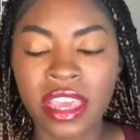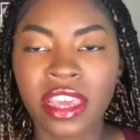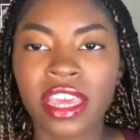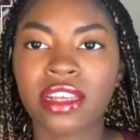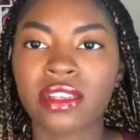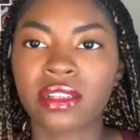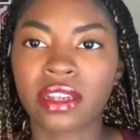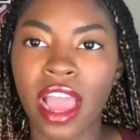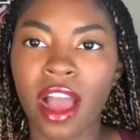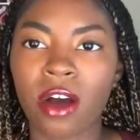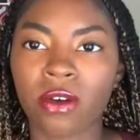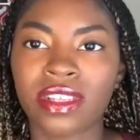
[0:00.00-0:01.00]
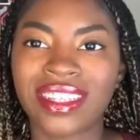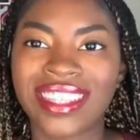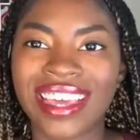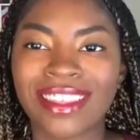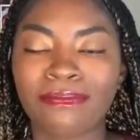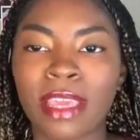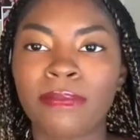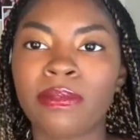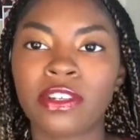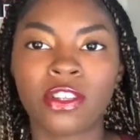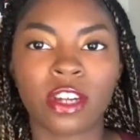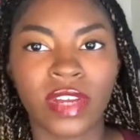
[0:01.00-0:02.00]
It is now this thing that people
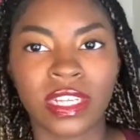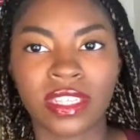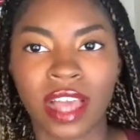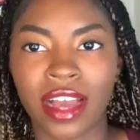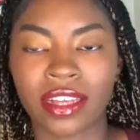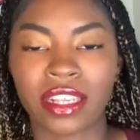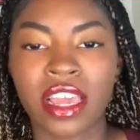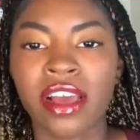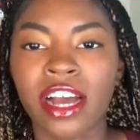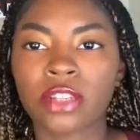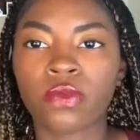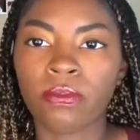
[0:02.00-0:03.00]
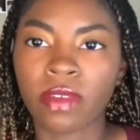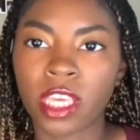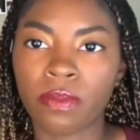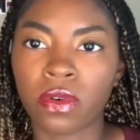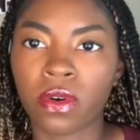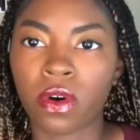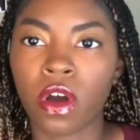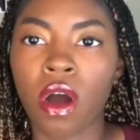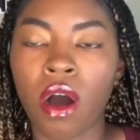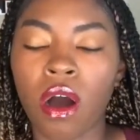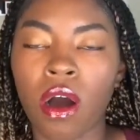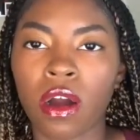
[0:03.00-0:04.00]
put serving size as what people
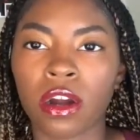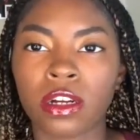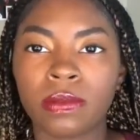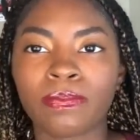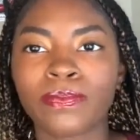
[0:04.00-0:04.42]
are